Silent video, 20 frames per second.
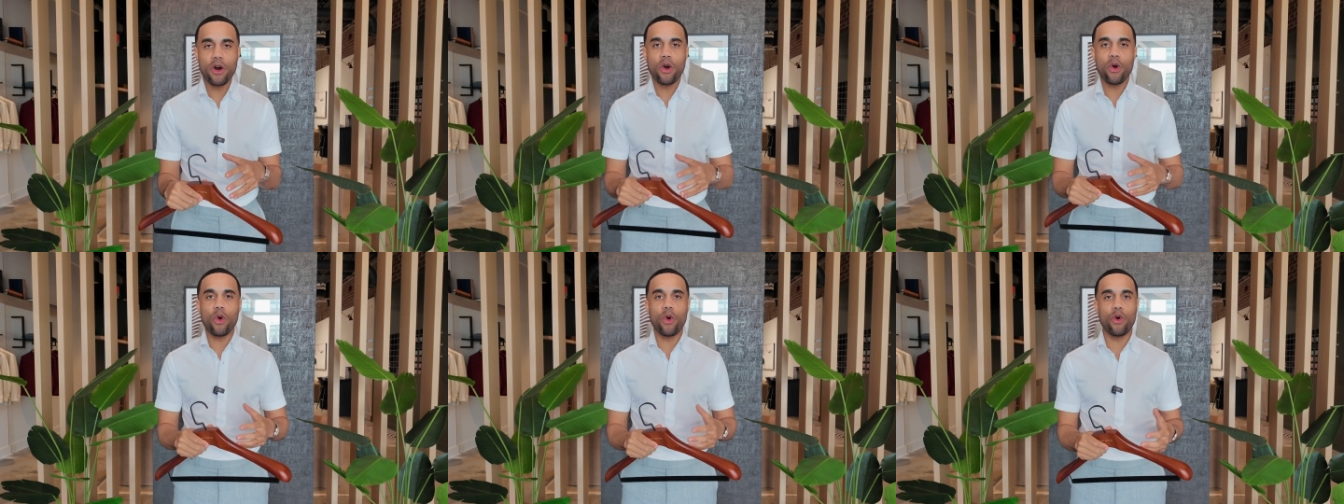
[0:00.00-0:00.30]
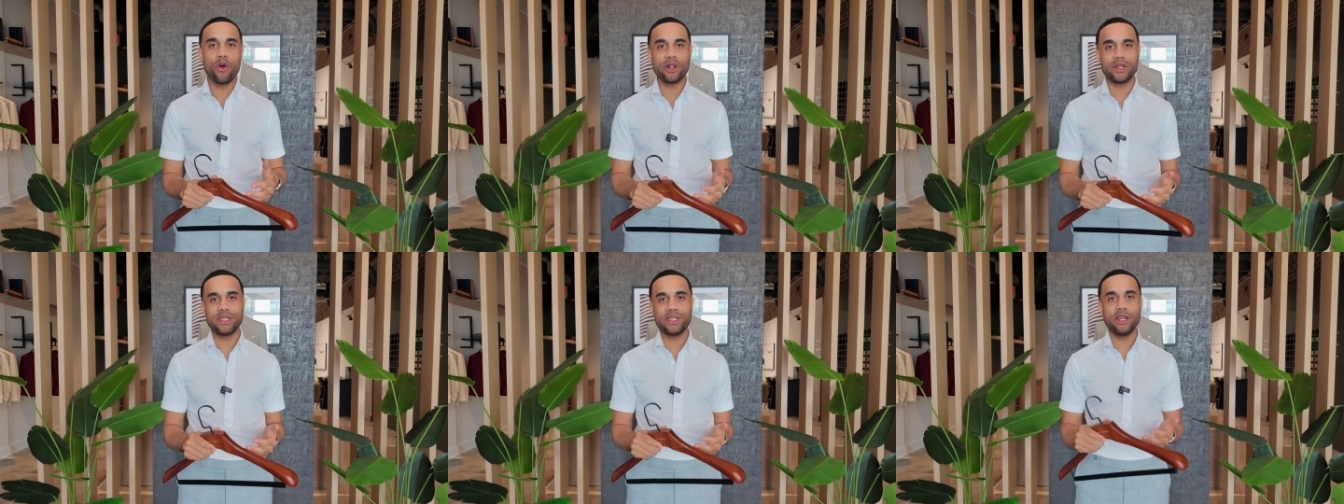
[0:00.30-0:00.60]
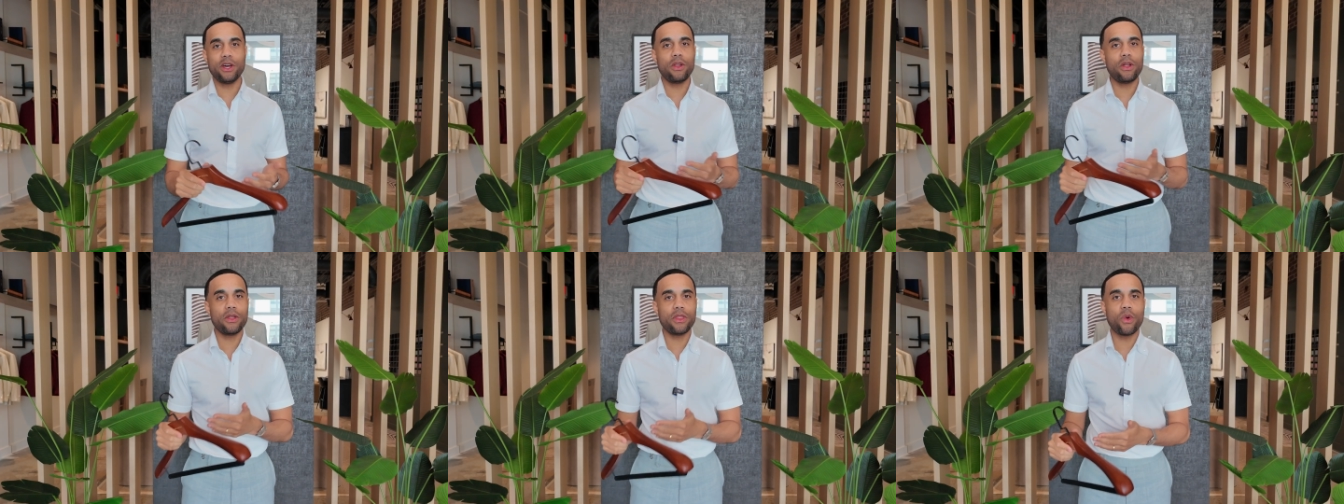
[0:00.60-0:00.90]
or
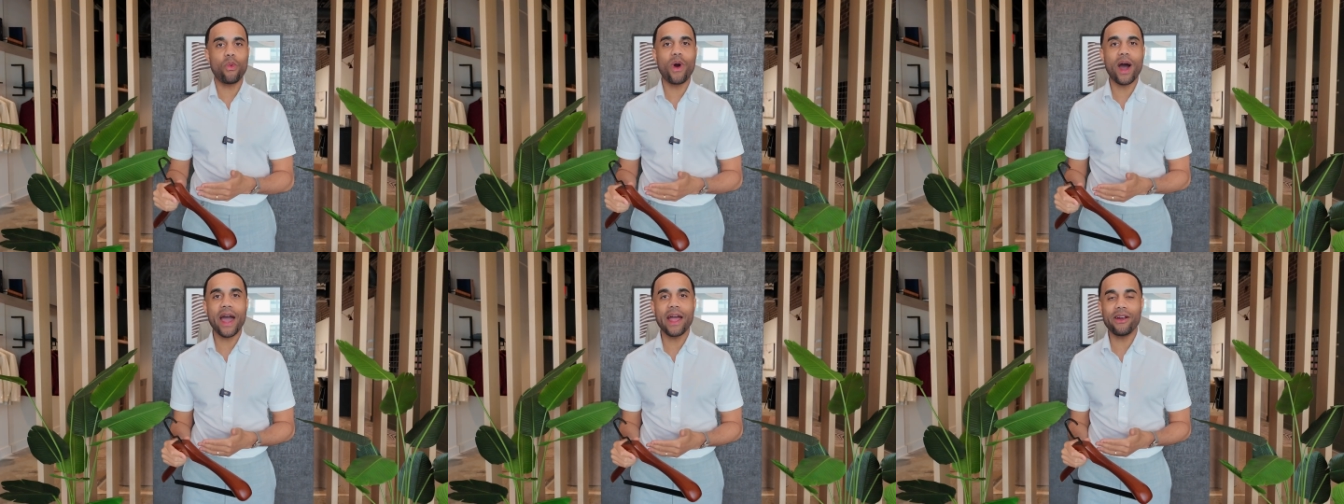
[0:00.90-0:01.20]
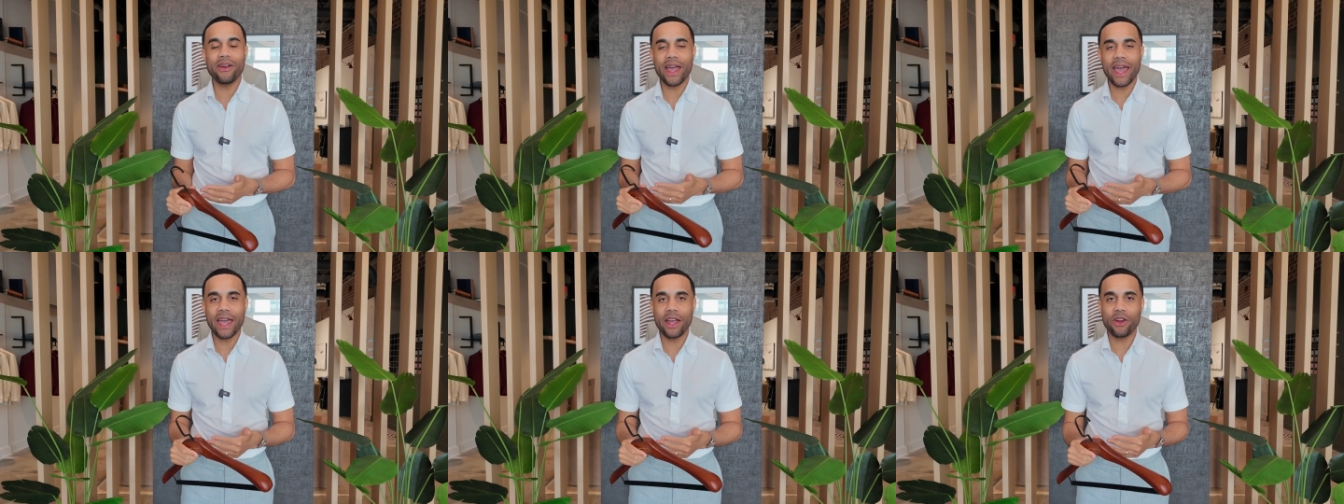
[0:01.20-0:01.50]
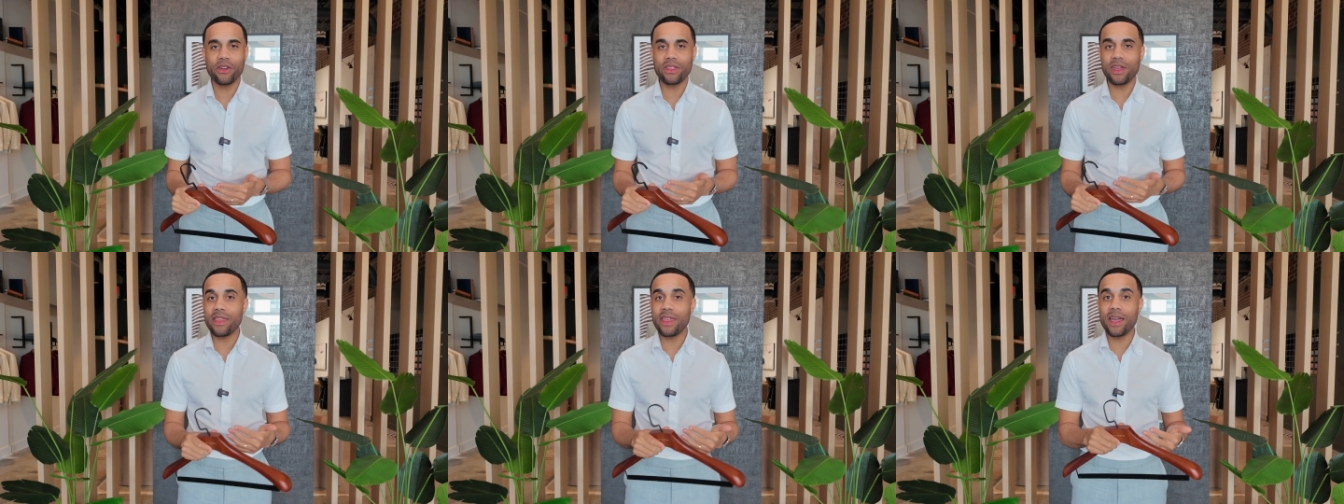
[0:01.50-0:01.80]
still on the wire
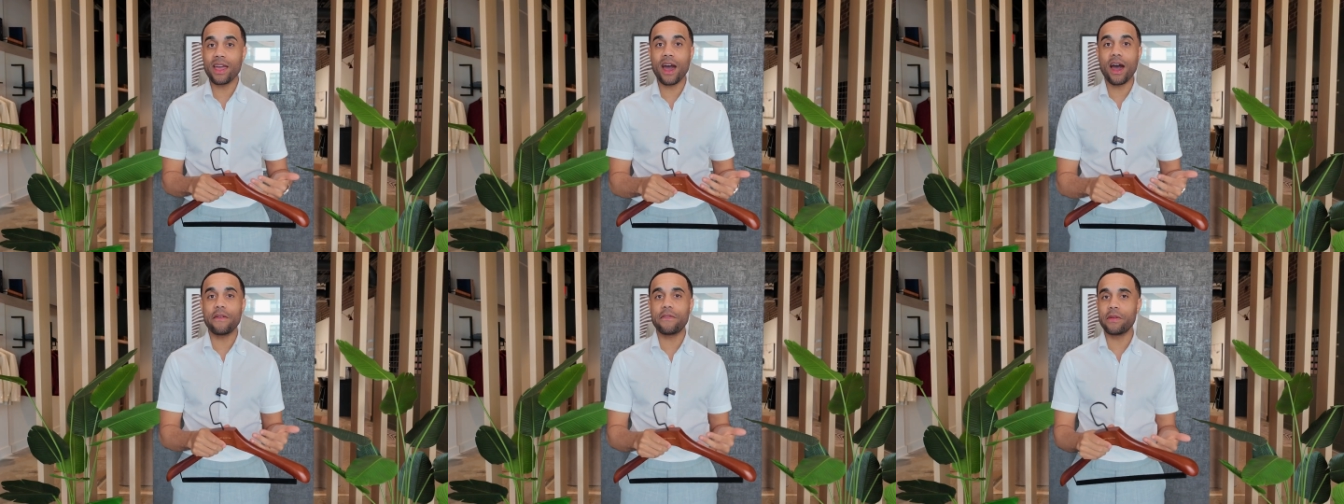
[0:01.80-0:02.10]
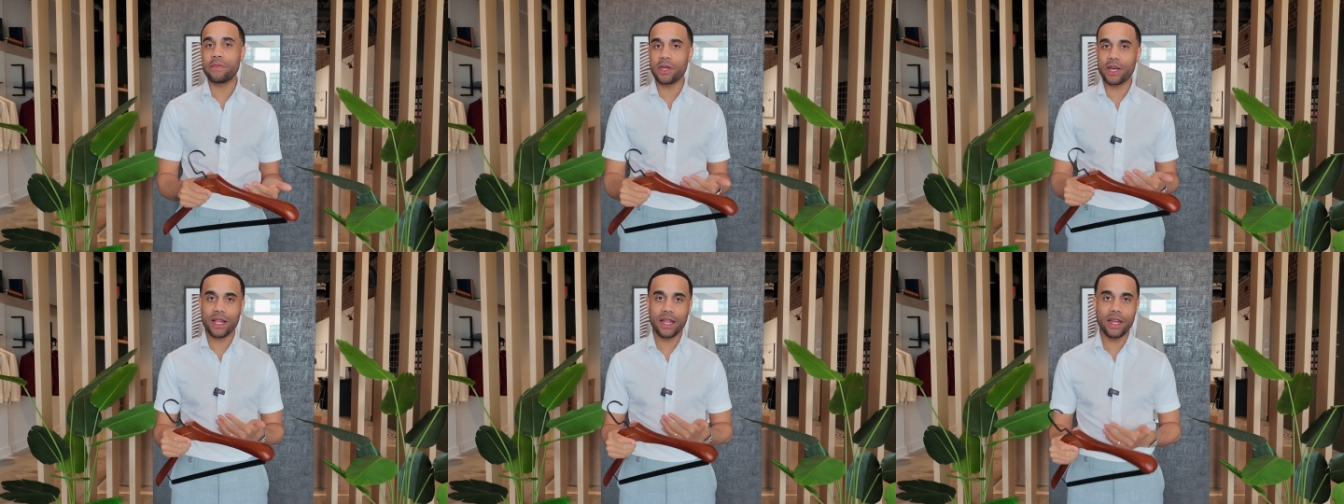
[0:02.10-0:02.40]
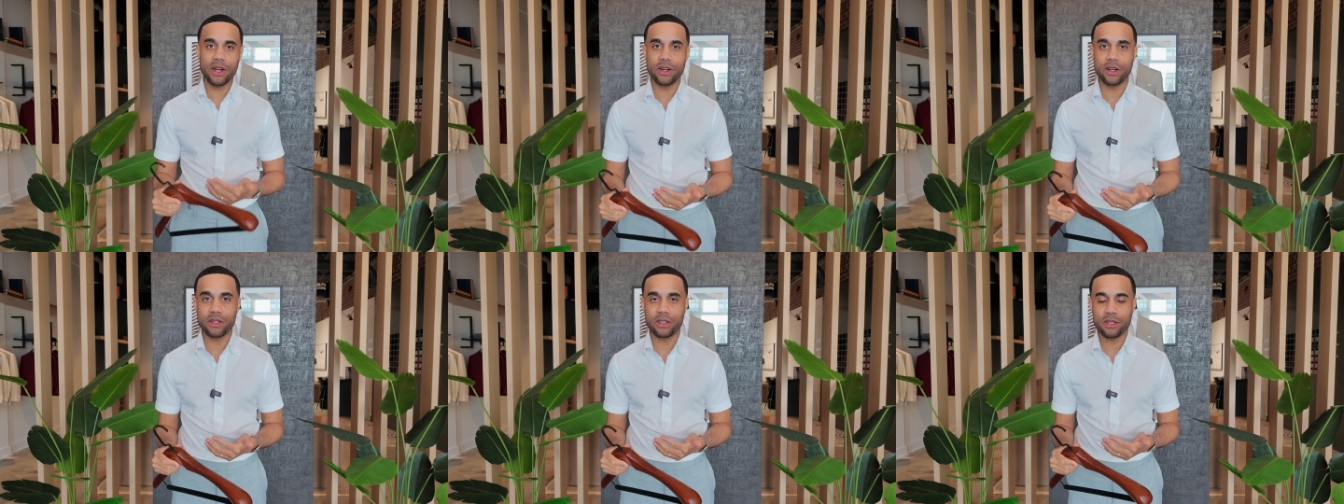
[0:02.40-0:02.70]
hanger that they got from the
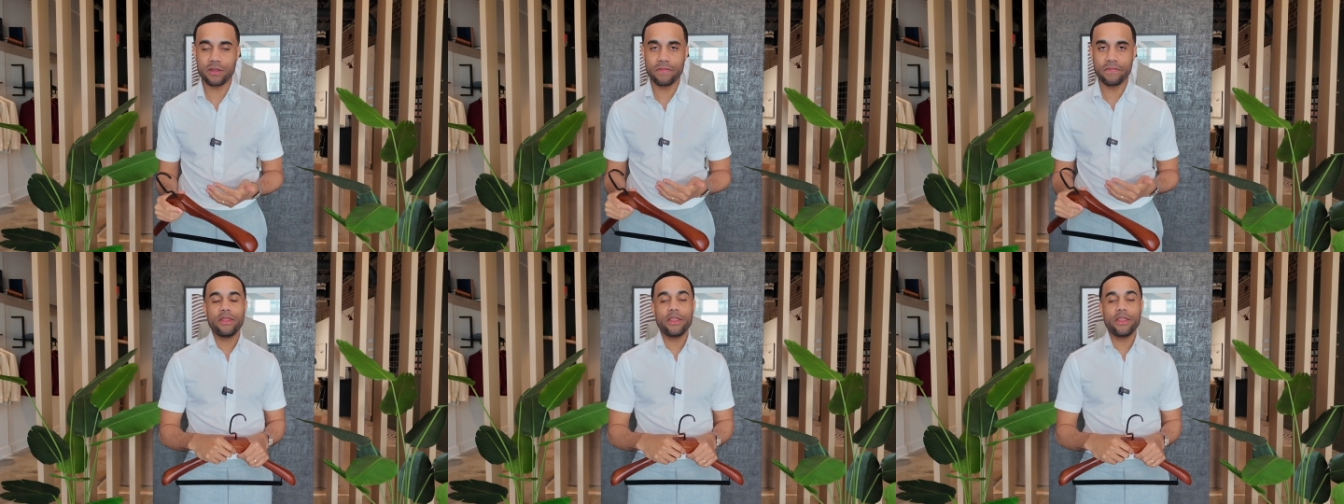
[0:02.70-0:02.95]
cleaners.